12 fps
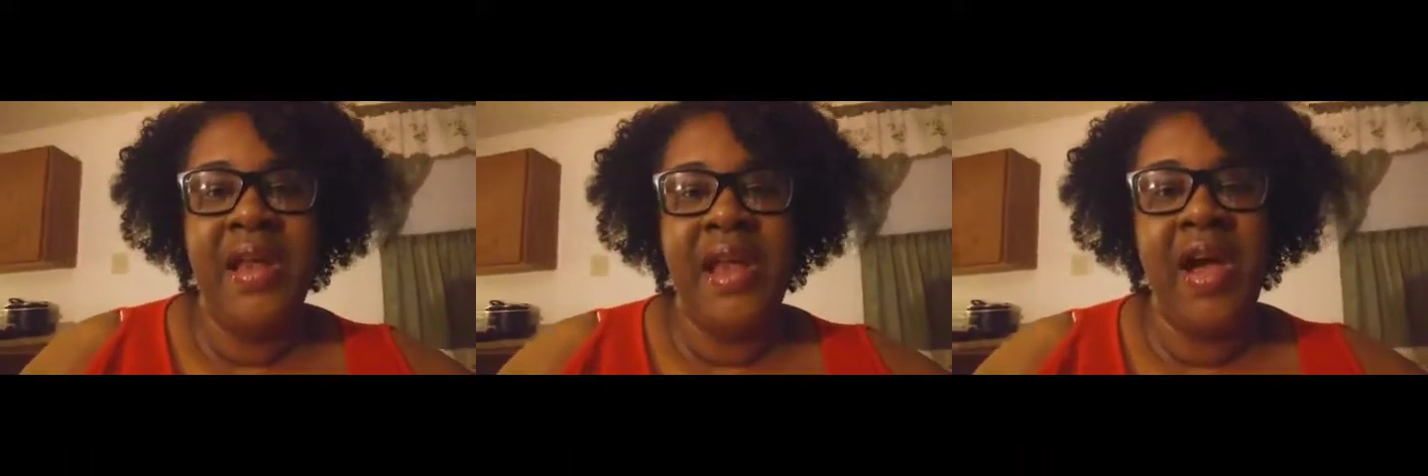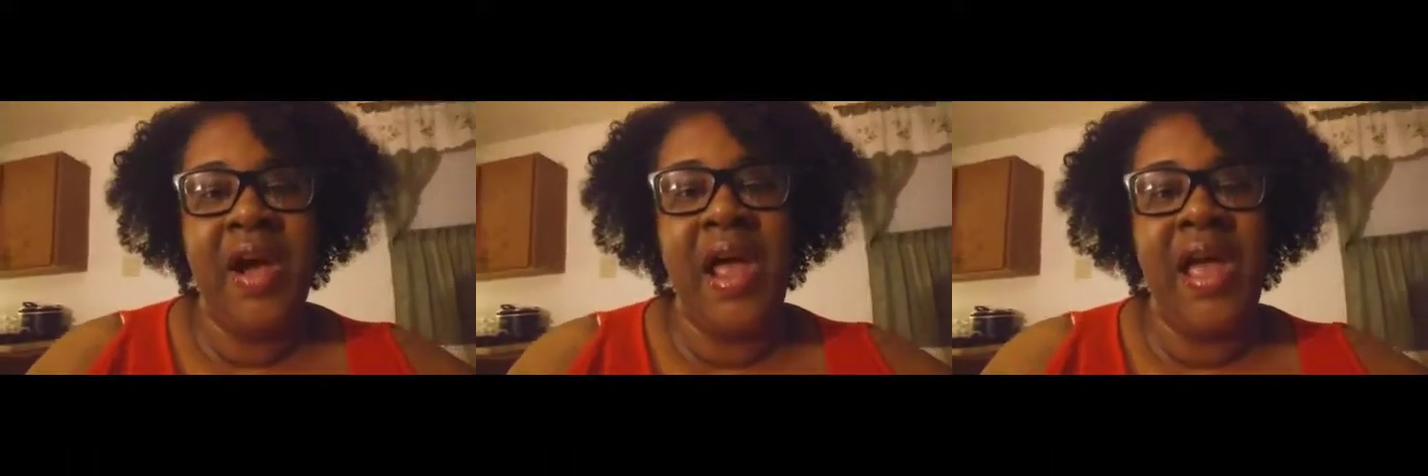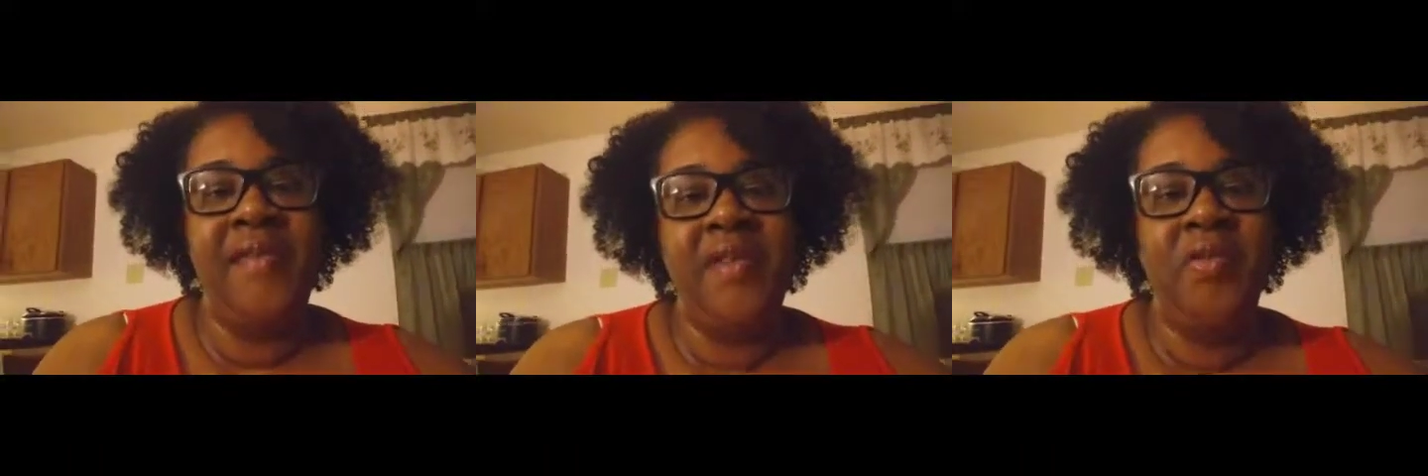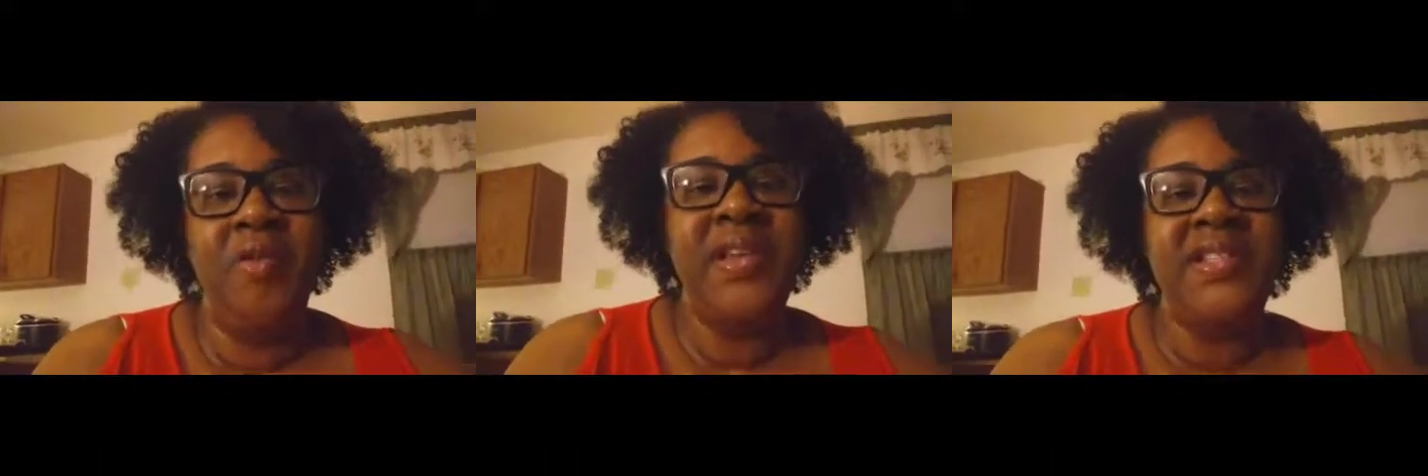Now I have
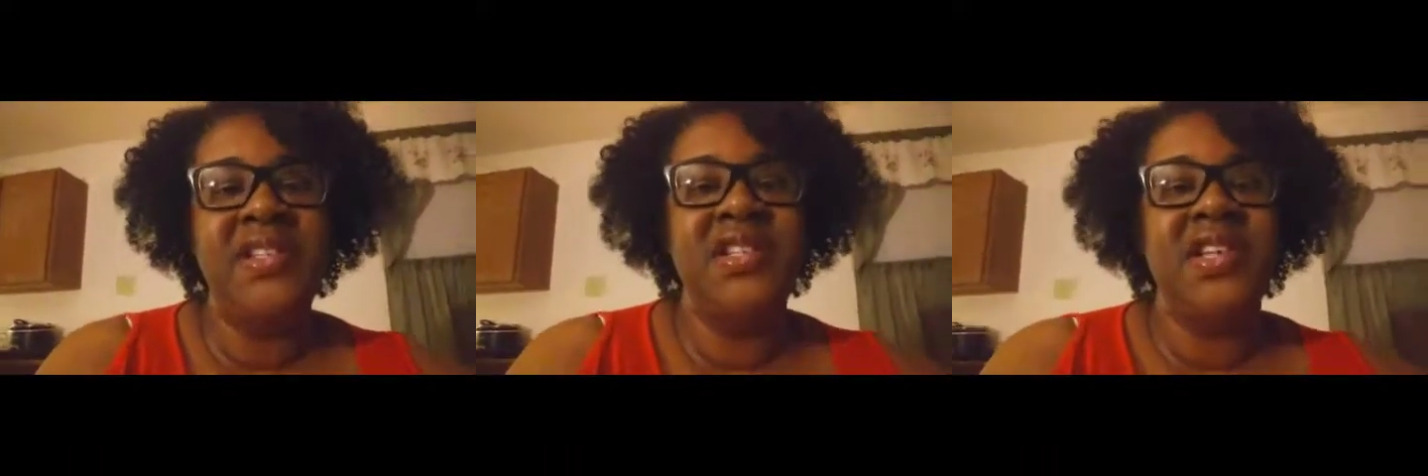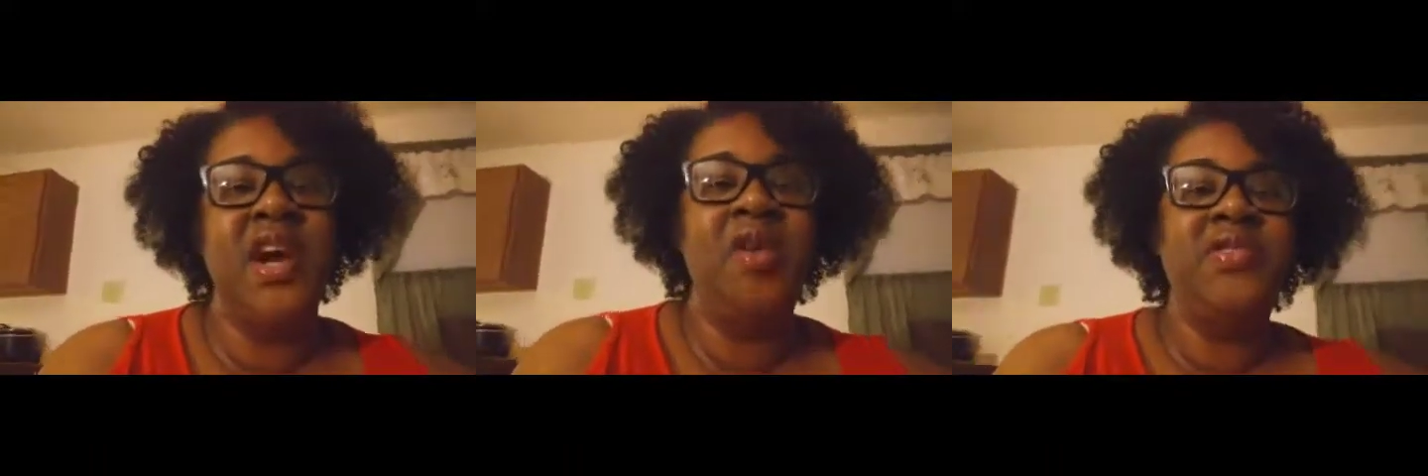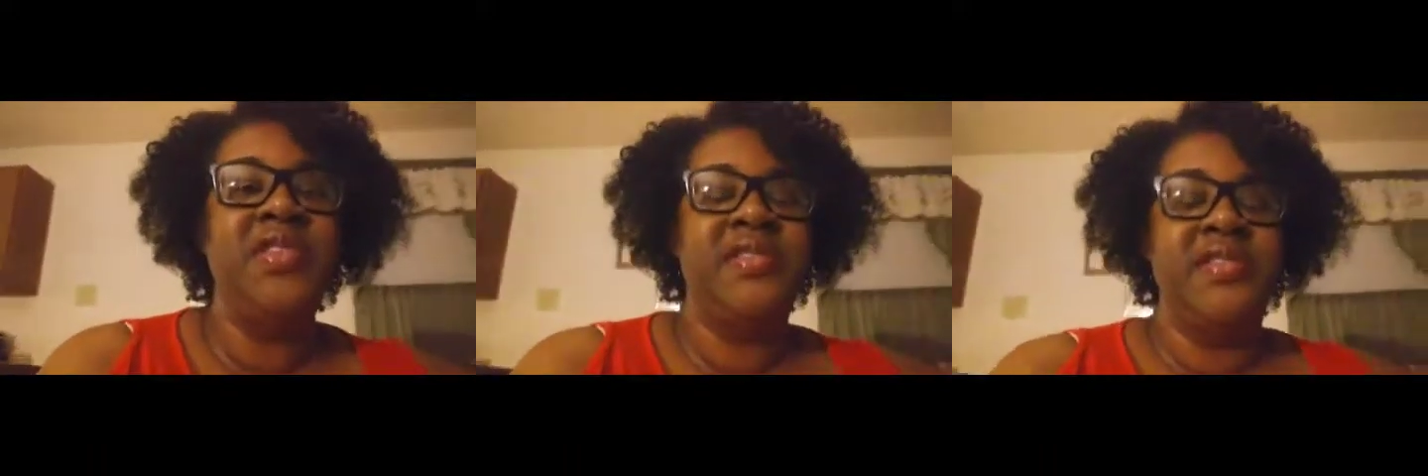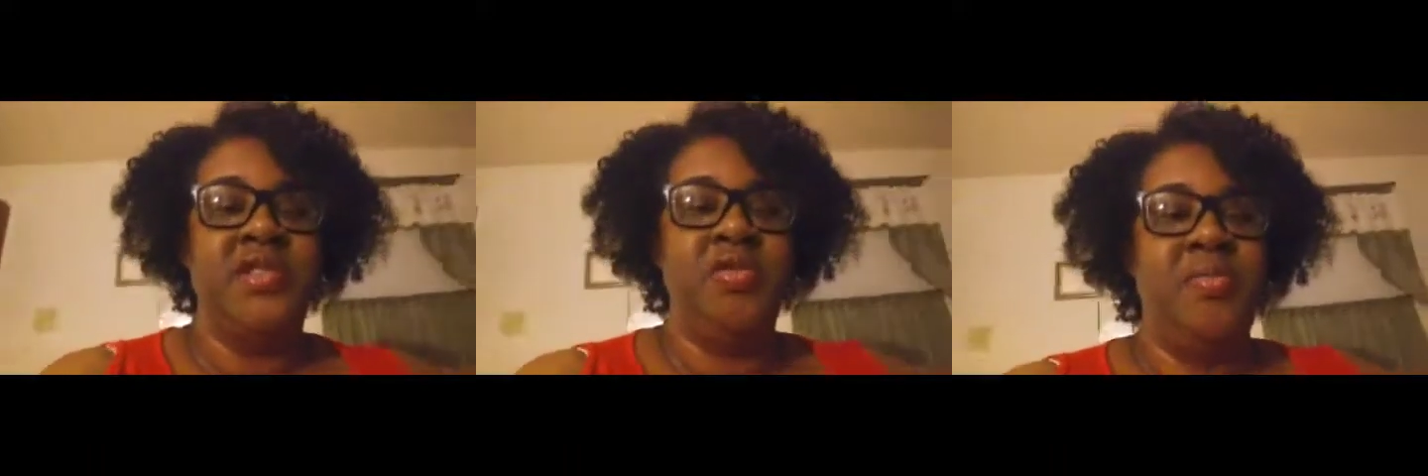a reason to go to
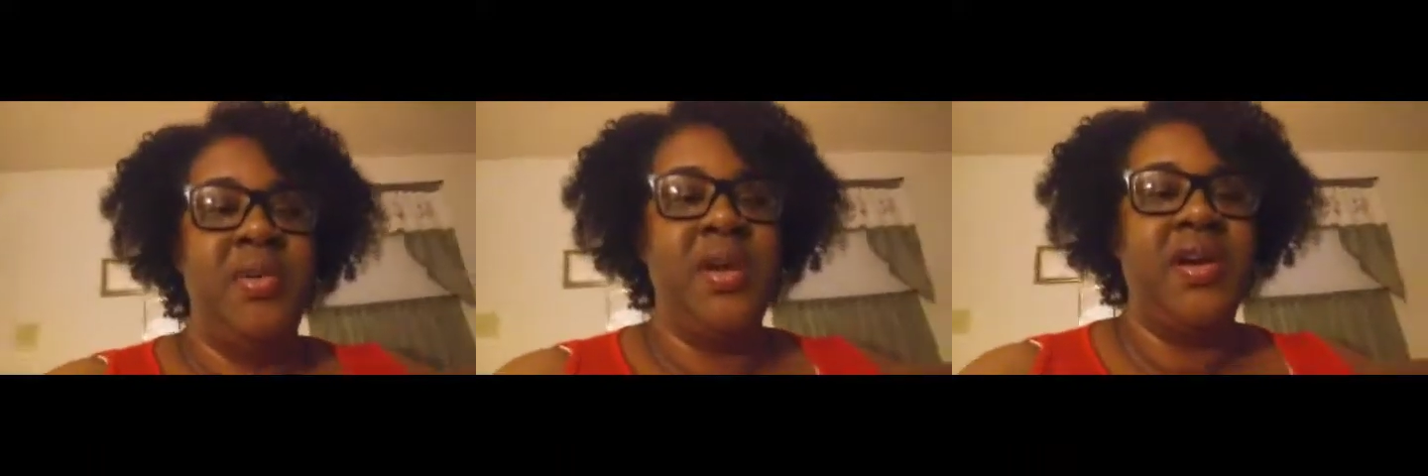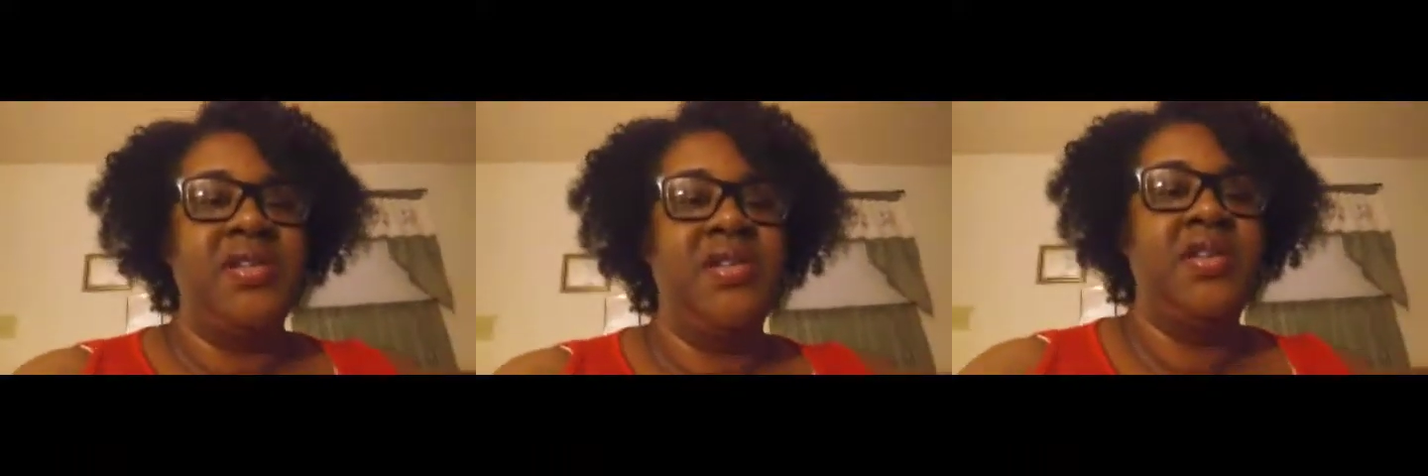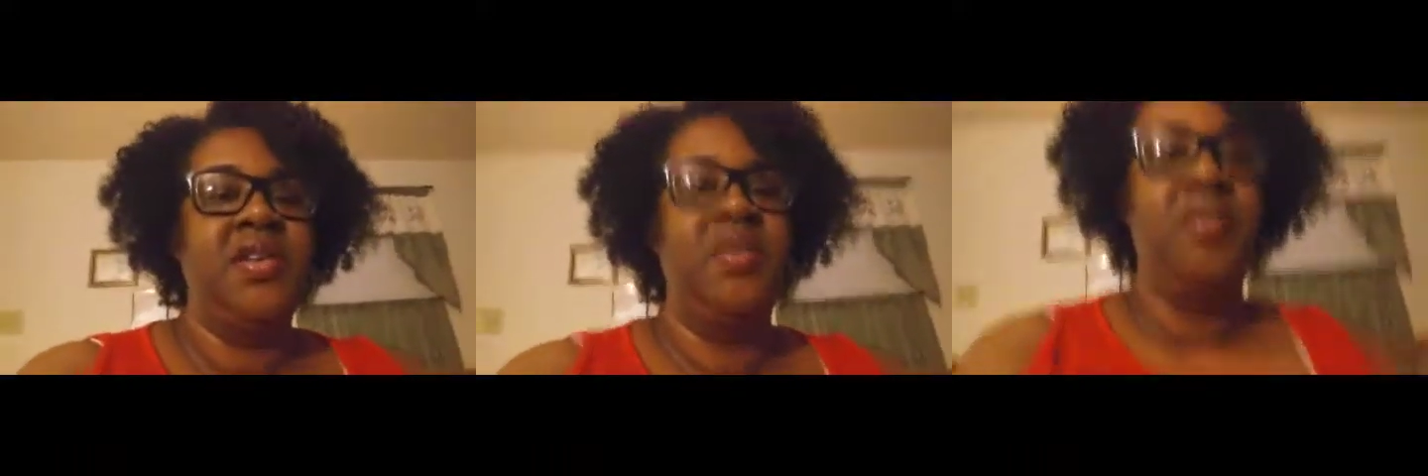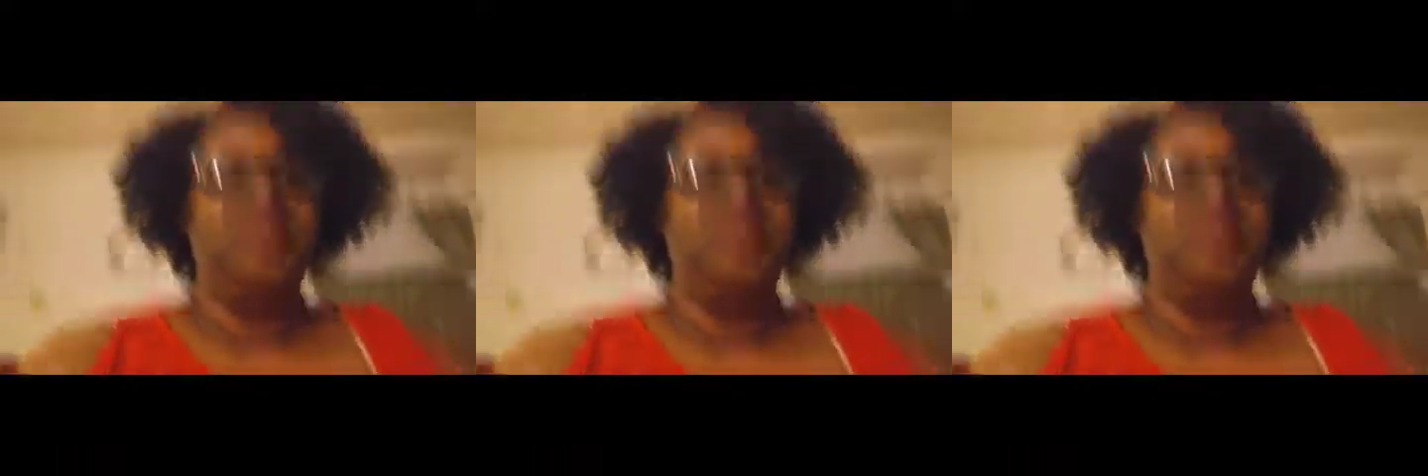the zoo because,